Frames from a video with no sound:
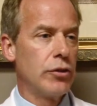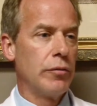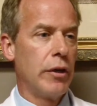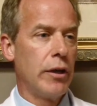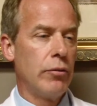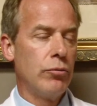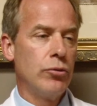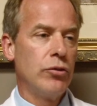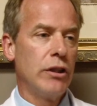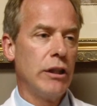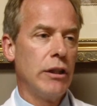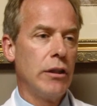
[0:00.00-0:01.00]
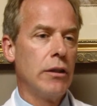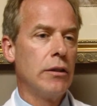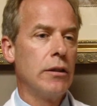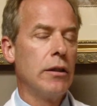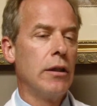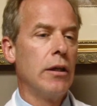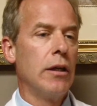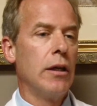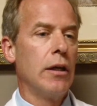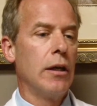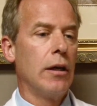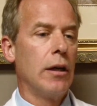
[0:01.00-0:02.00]
is a very routine,
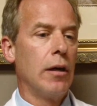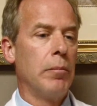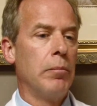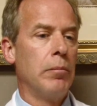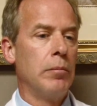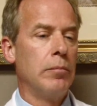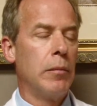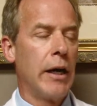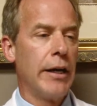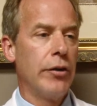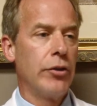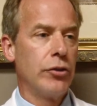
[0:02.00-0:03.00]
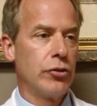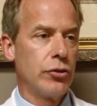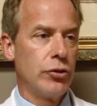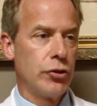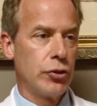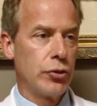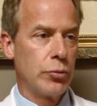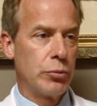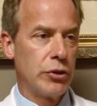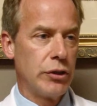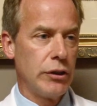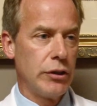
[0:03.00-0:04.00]
minor surgical
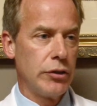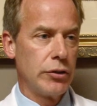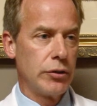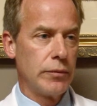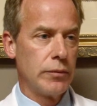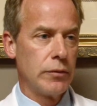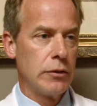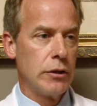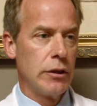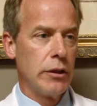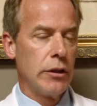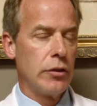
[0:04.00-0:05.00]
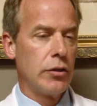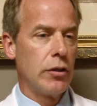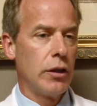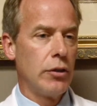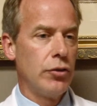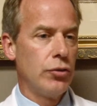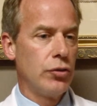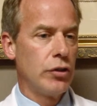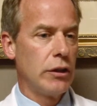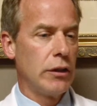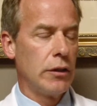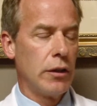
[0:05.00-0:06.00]
procedure. It's done
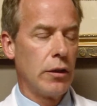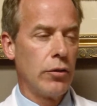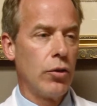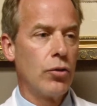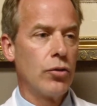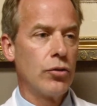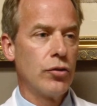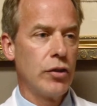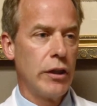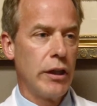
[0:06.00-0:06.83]
using local